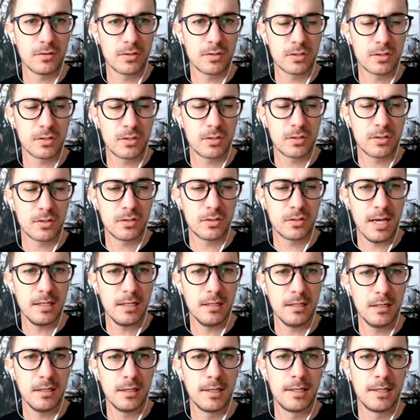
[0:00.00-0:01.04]
to 80,
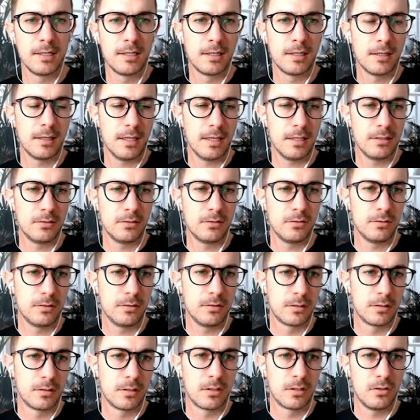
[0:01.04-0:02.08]
then you
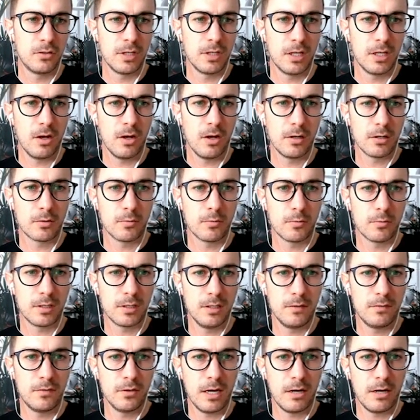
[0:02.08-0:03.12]
can get on it quickly.
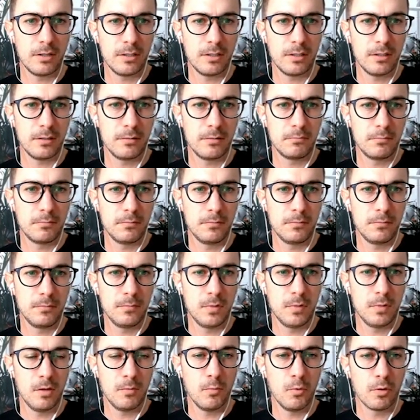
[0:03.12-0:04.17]
If you're out,
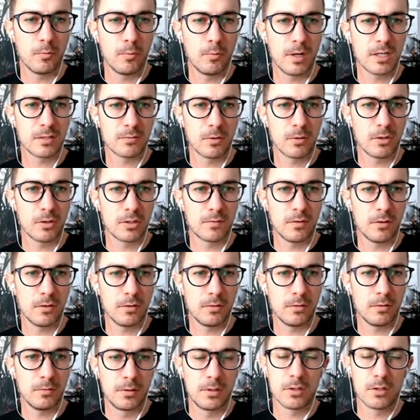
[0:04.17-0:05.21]
more West Roseville,
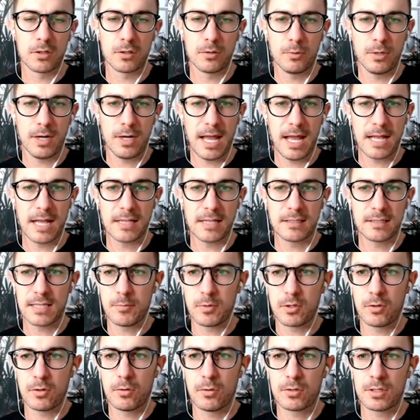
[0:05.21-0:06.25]
you're going to want to add time
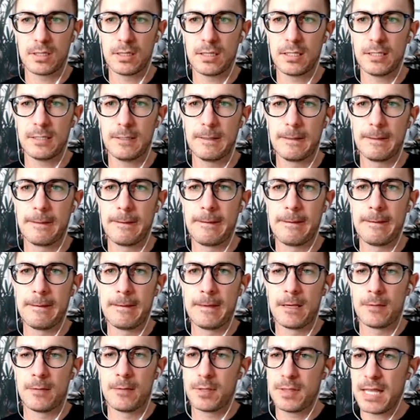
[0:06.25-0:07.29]
accordingly.
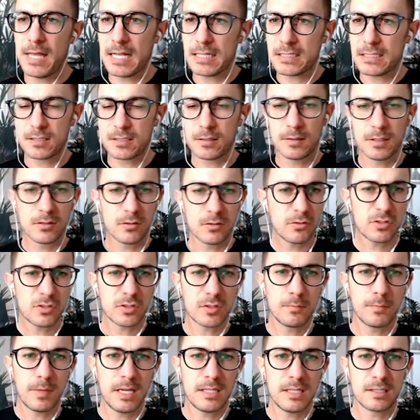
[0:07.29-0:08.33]
But those are some
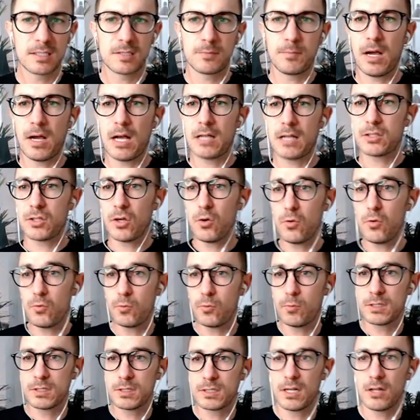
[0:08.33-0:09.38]
basic spots. Oh,
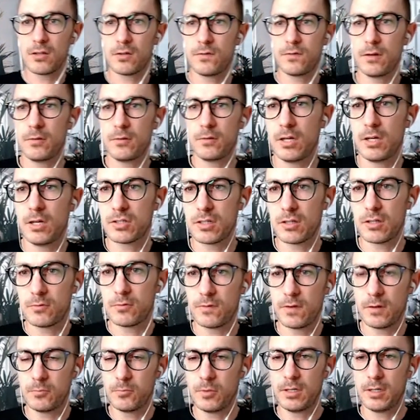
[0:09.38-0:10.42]
what's another fun one? Here's another
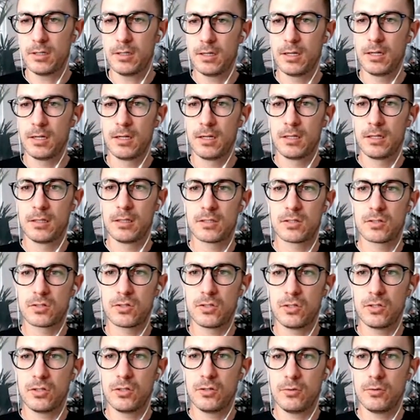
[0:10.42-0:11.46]
fun one. Let's
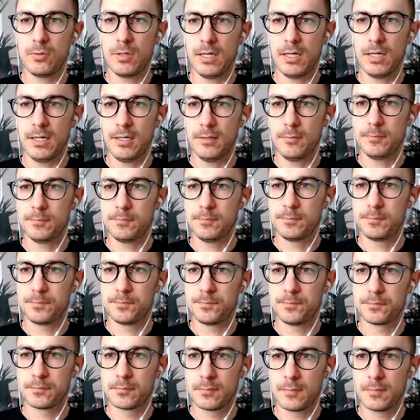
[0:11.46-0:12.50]
do
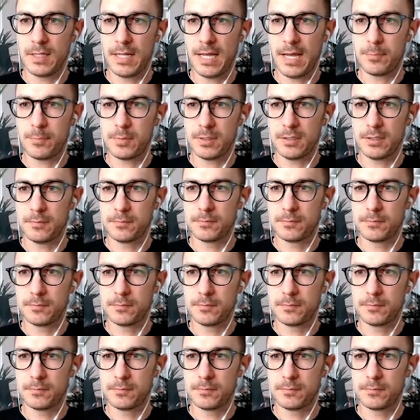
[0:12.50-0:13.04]
Napa.